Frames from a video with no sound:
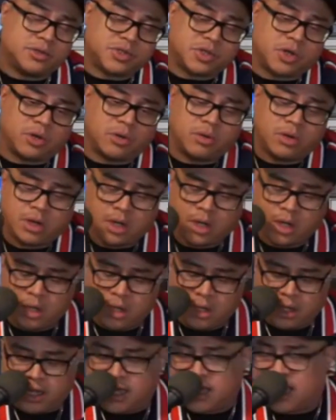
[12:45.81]
So
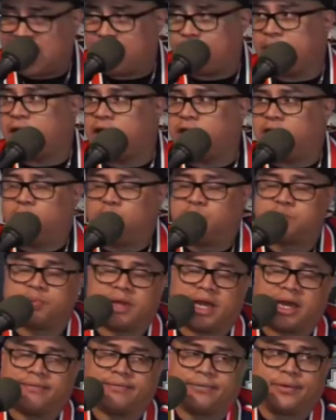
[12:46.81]
it gave me a huge
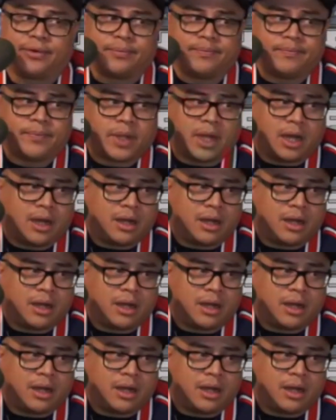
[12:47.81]
platform.